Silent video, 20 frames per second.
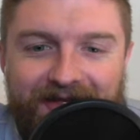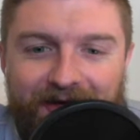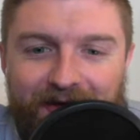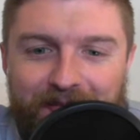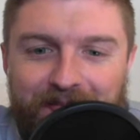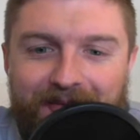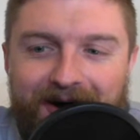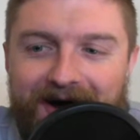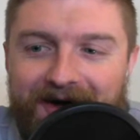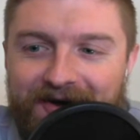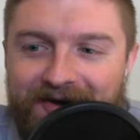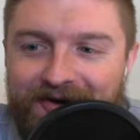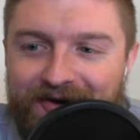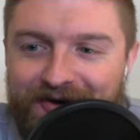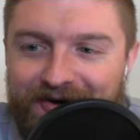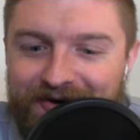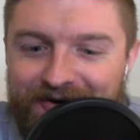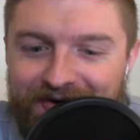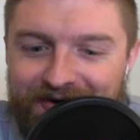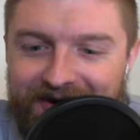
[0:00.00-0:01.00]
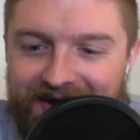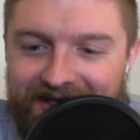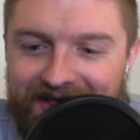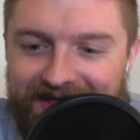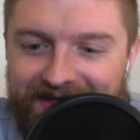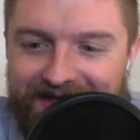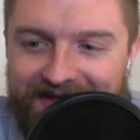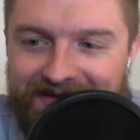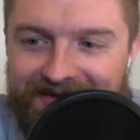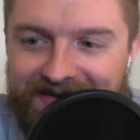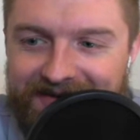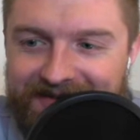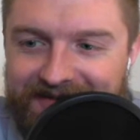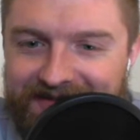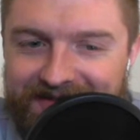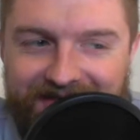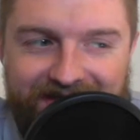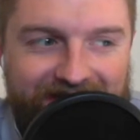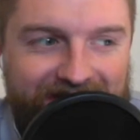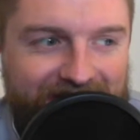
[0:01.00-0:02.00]
monitor, and
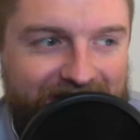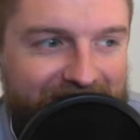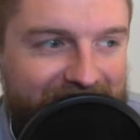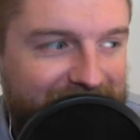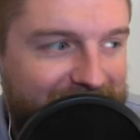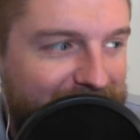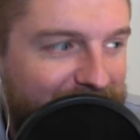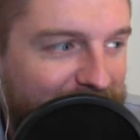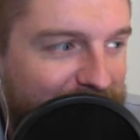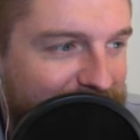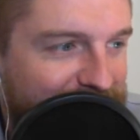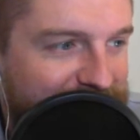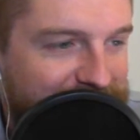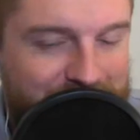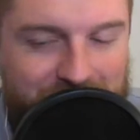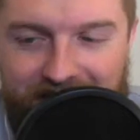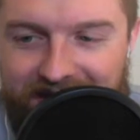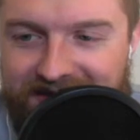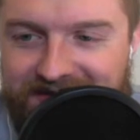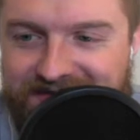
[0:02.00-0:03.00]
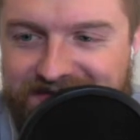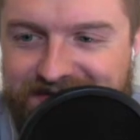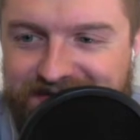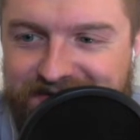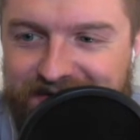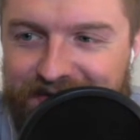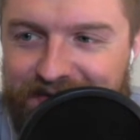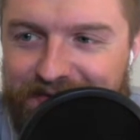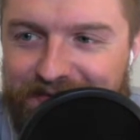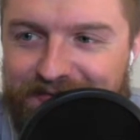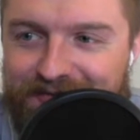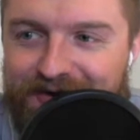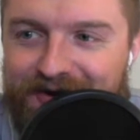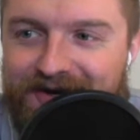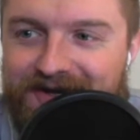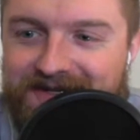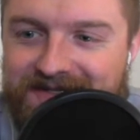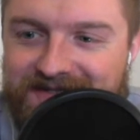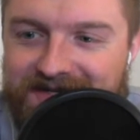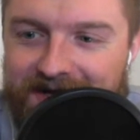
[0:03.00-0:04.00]
the new space. So very
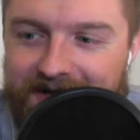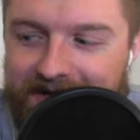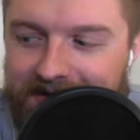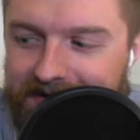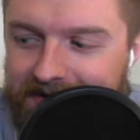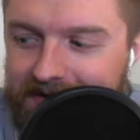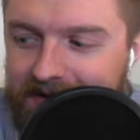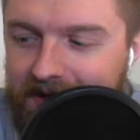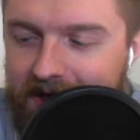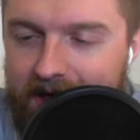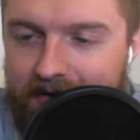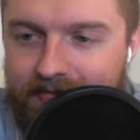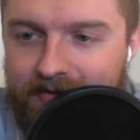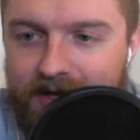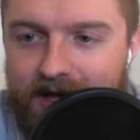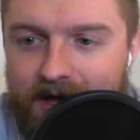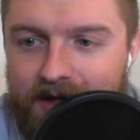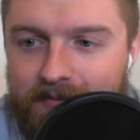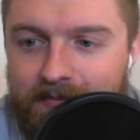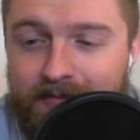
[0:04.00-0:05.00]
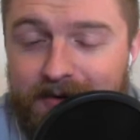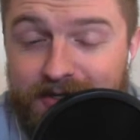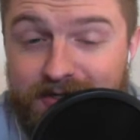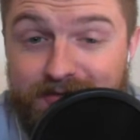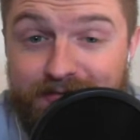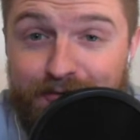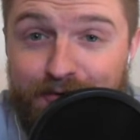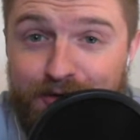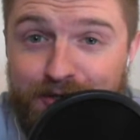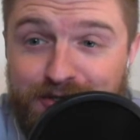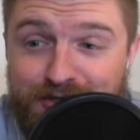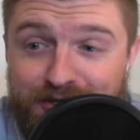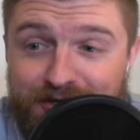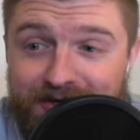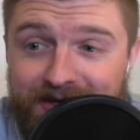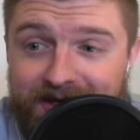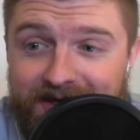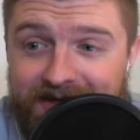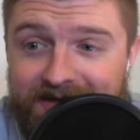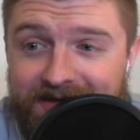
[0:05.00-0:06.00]
excited. Haven't gotten much furniture
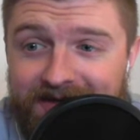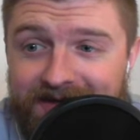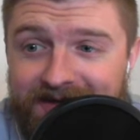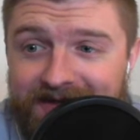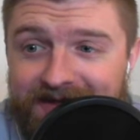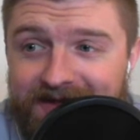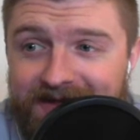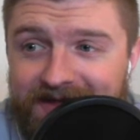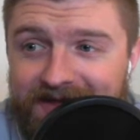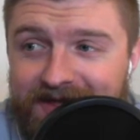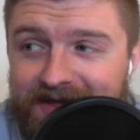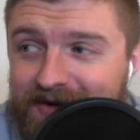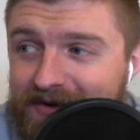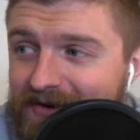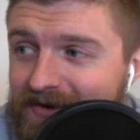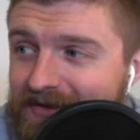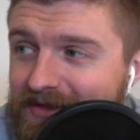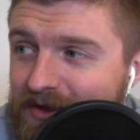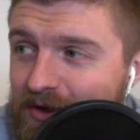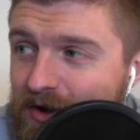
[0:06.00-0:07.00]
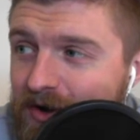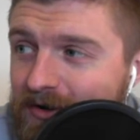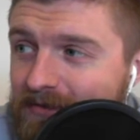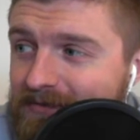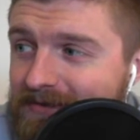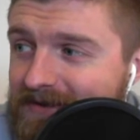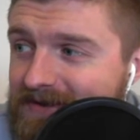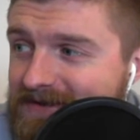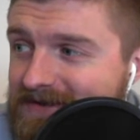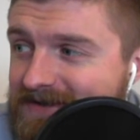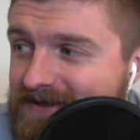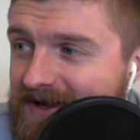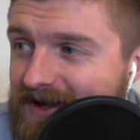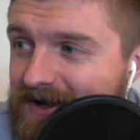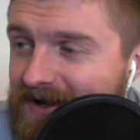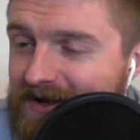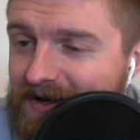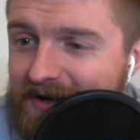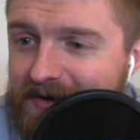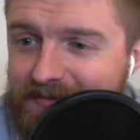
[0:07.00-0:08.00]
yet here at the office.
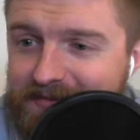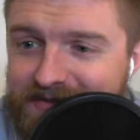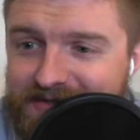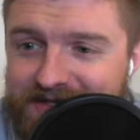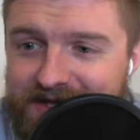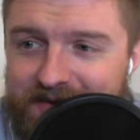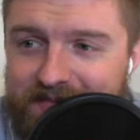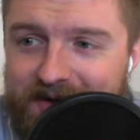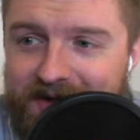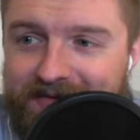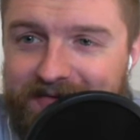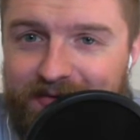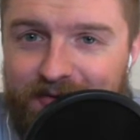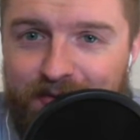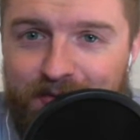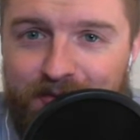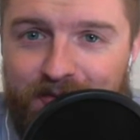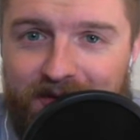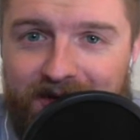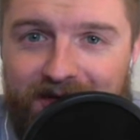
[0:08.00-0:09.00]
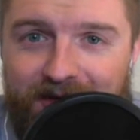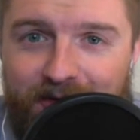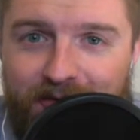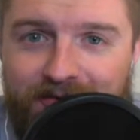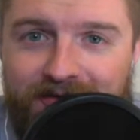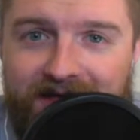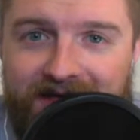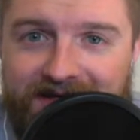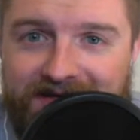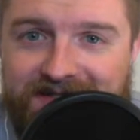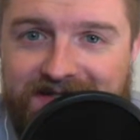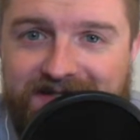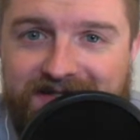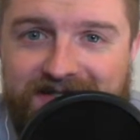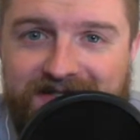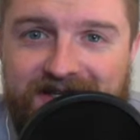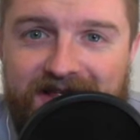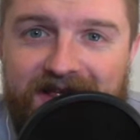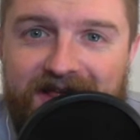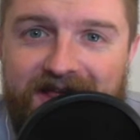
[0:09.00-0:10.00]
Just got my two L
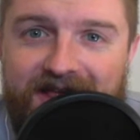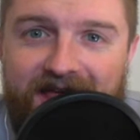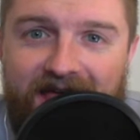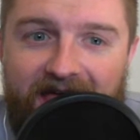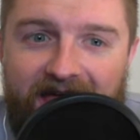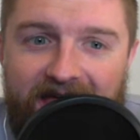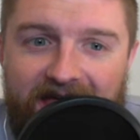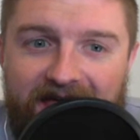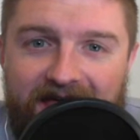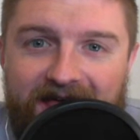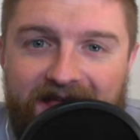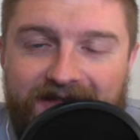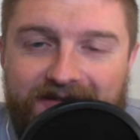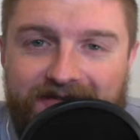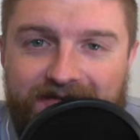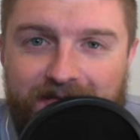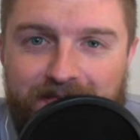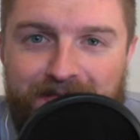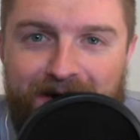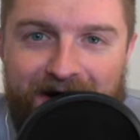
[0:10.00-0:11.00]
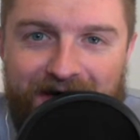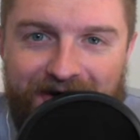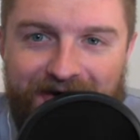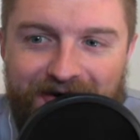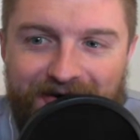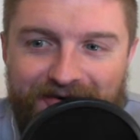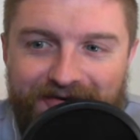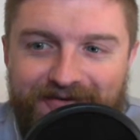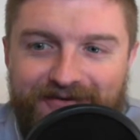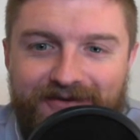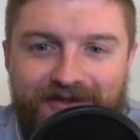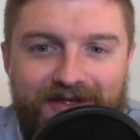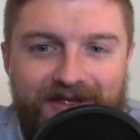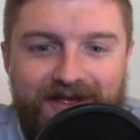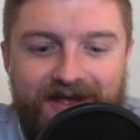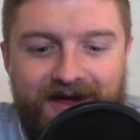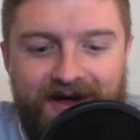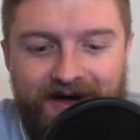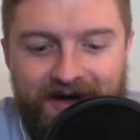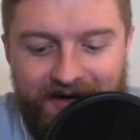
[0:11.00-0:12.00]
desks and some monitors
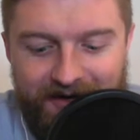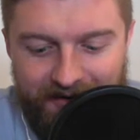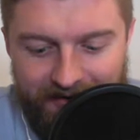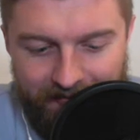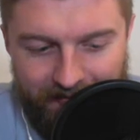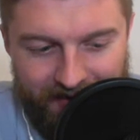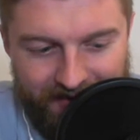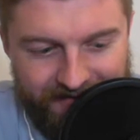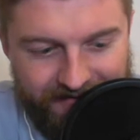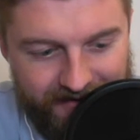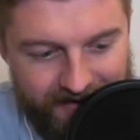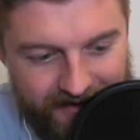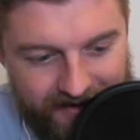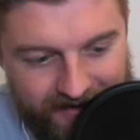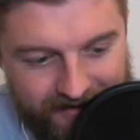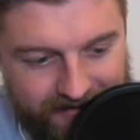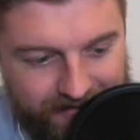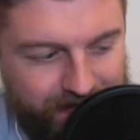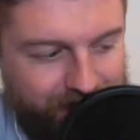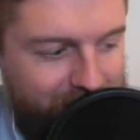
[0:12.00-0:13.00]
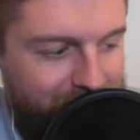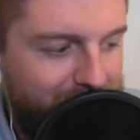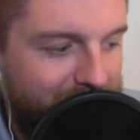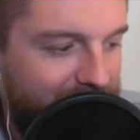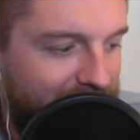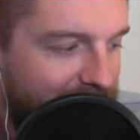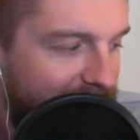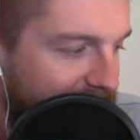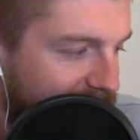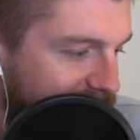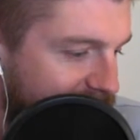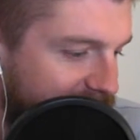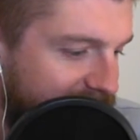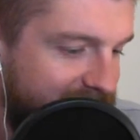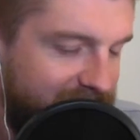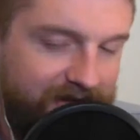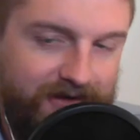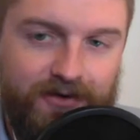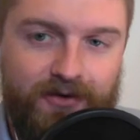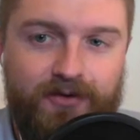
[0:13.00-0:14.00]
on my dock, my
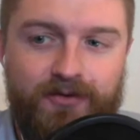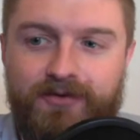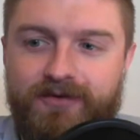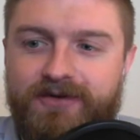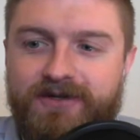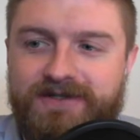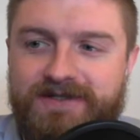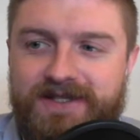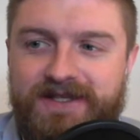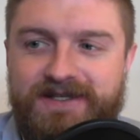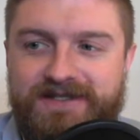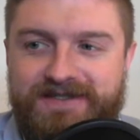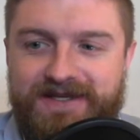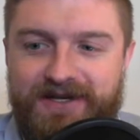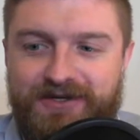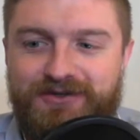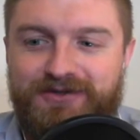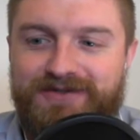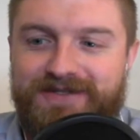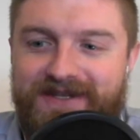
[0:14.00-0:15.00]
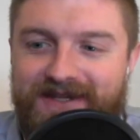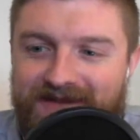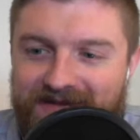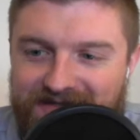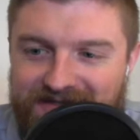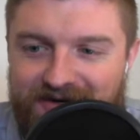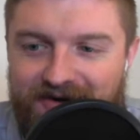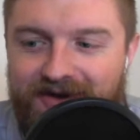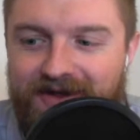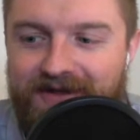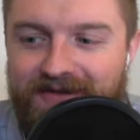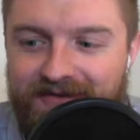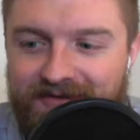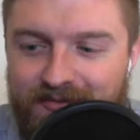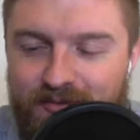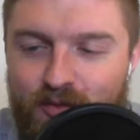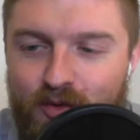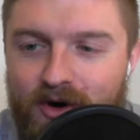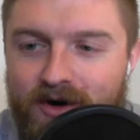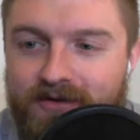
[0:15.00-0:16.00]
mics, just the essentials to start getting
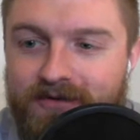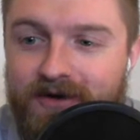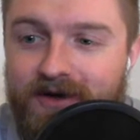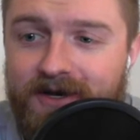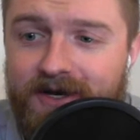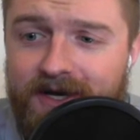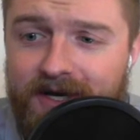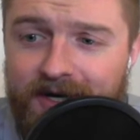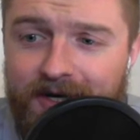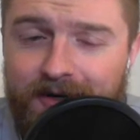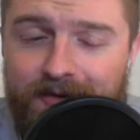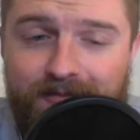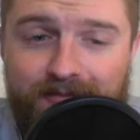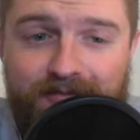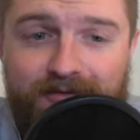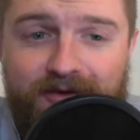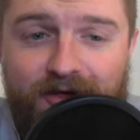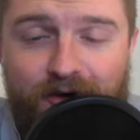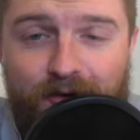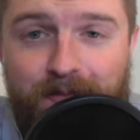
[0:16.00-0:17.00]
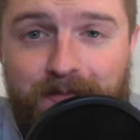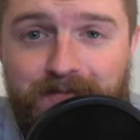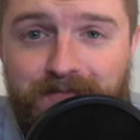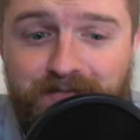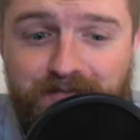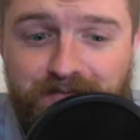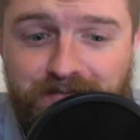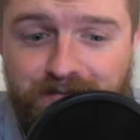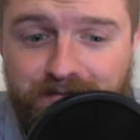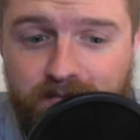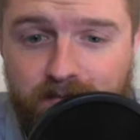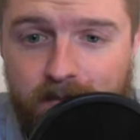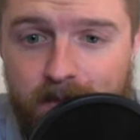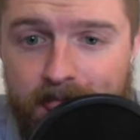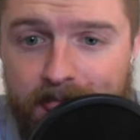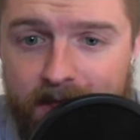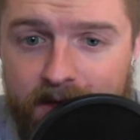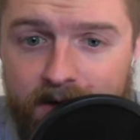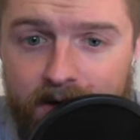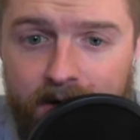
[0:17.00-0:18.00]
some work done here. So,
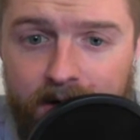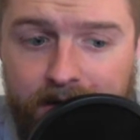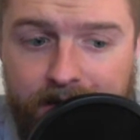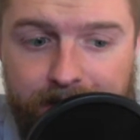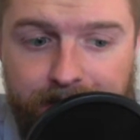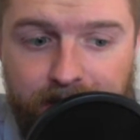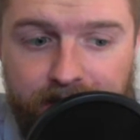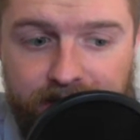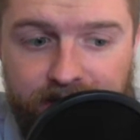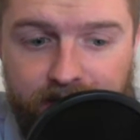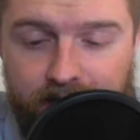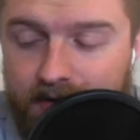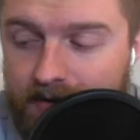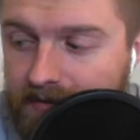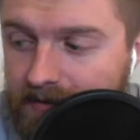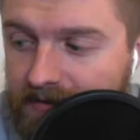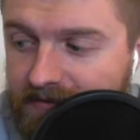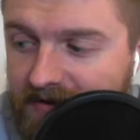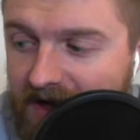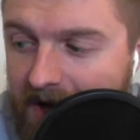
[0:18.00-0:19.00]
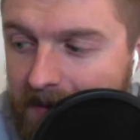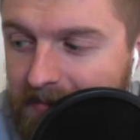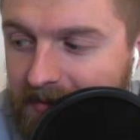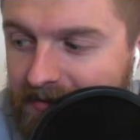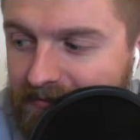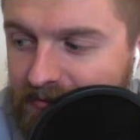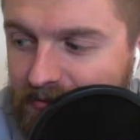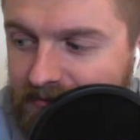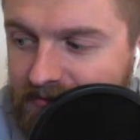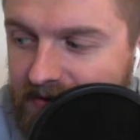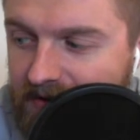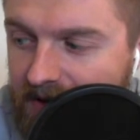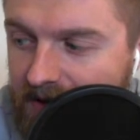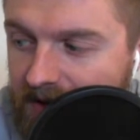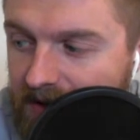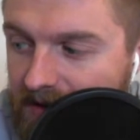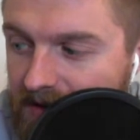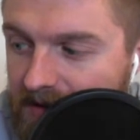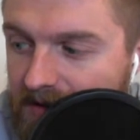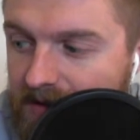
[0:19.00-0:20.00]
but the topic for
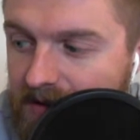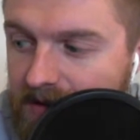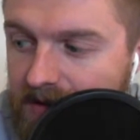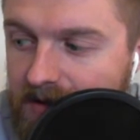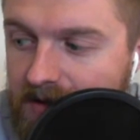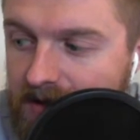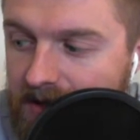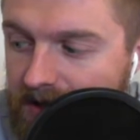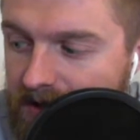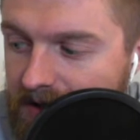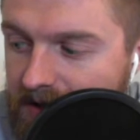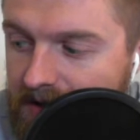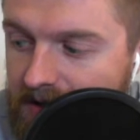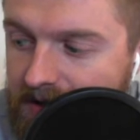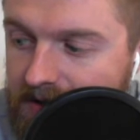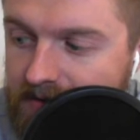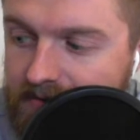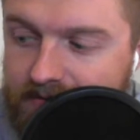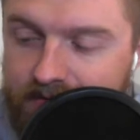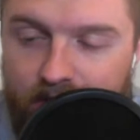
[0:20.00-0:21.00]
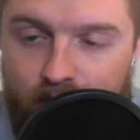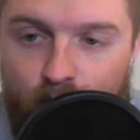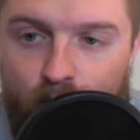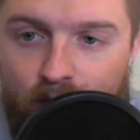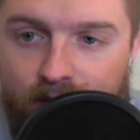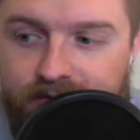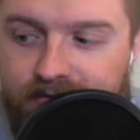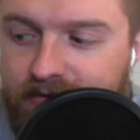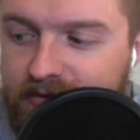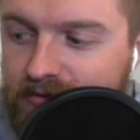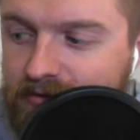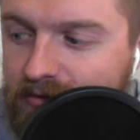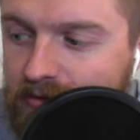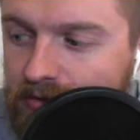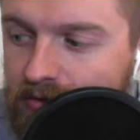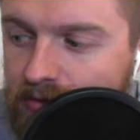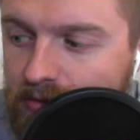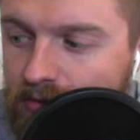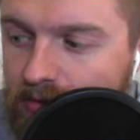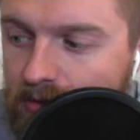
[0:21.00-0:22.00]
today is what to
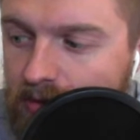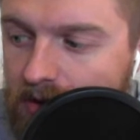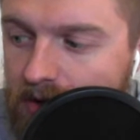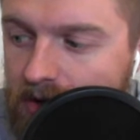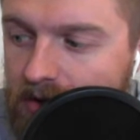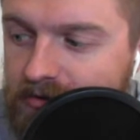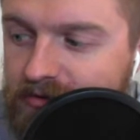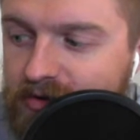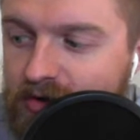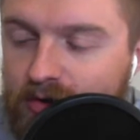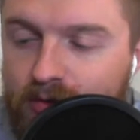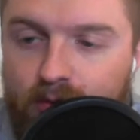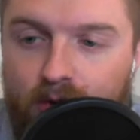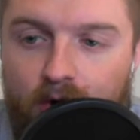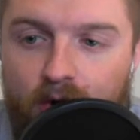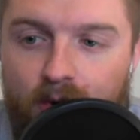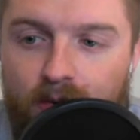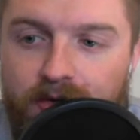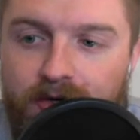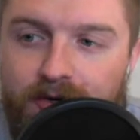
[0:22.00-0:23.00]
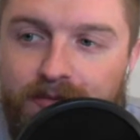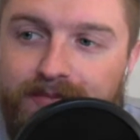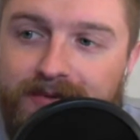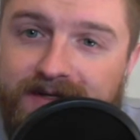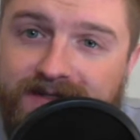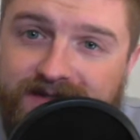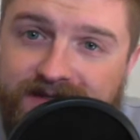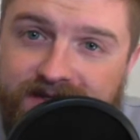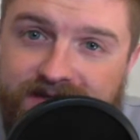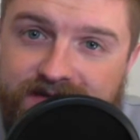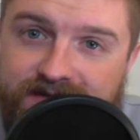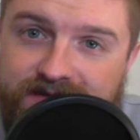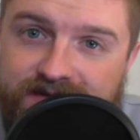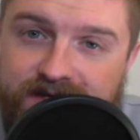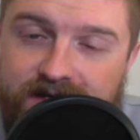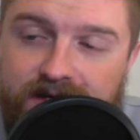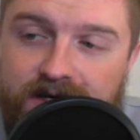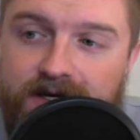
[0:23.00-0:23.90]
do to grow your business.